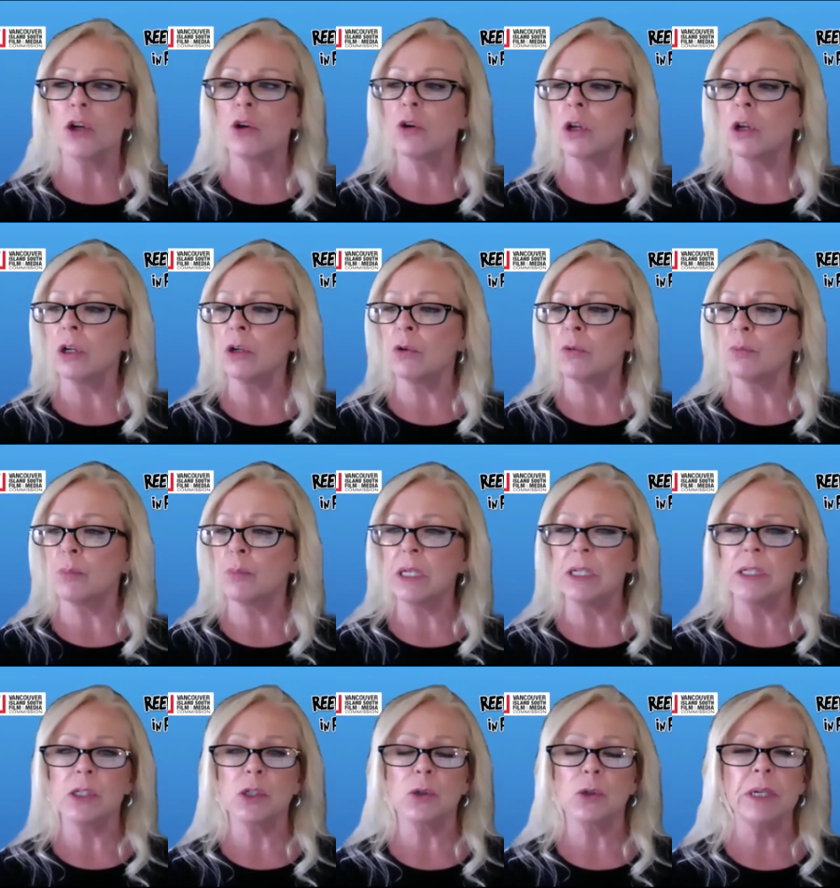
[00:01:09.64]
going to be
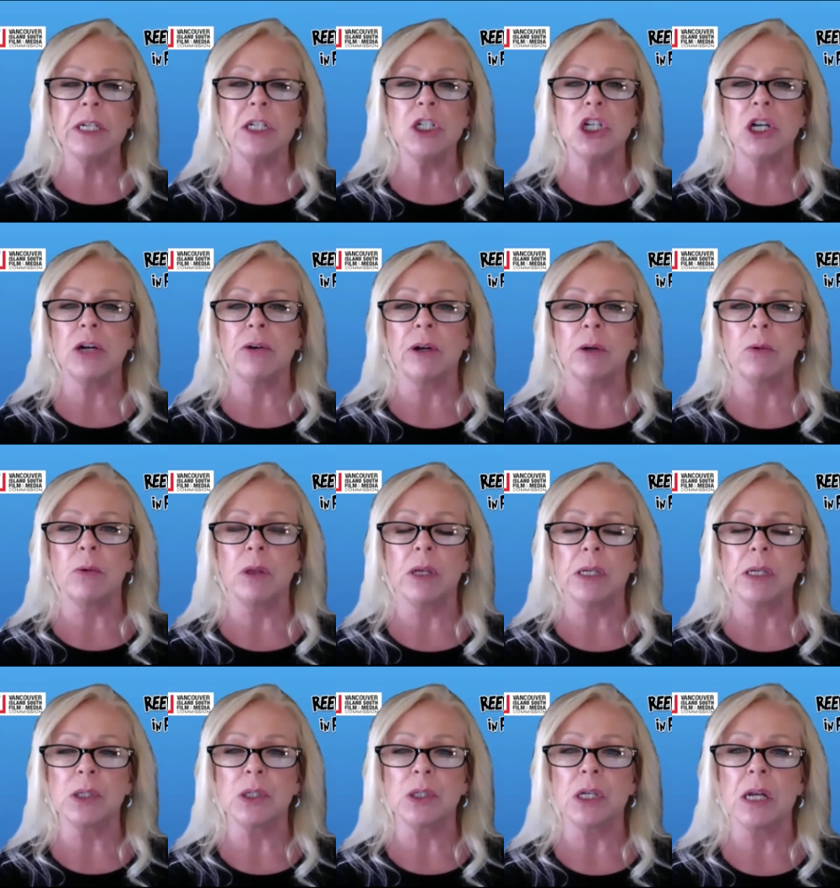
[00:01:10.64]
screen sharing with
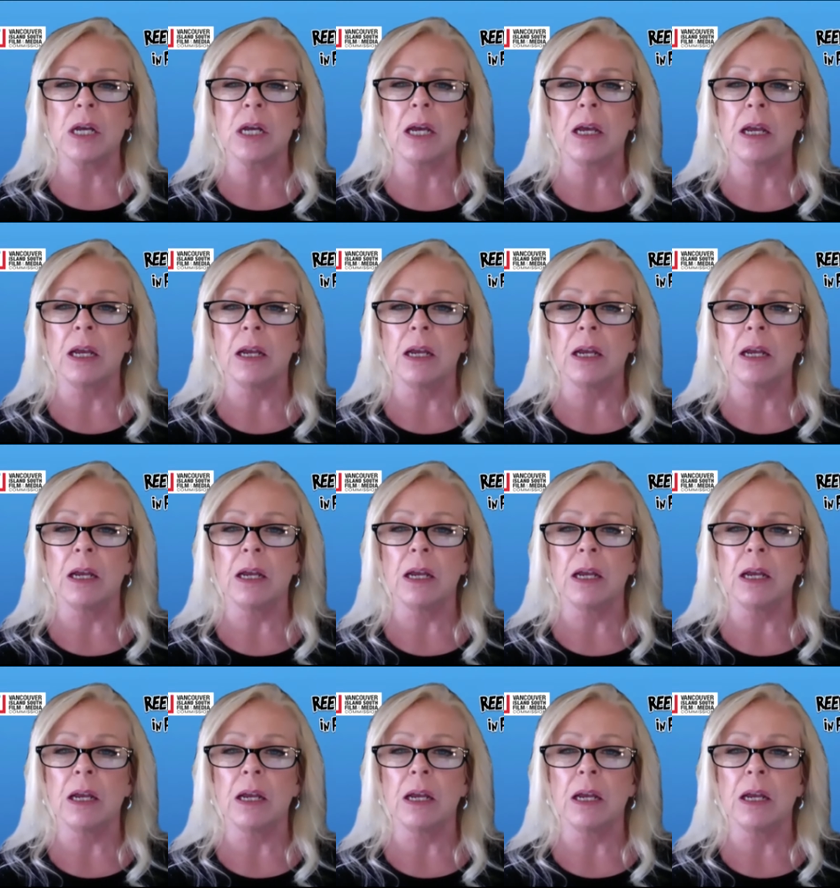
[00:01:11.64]
us today?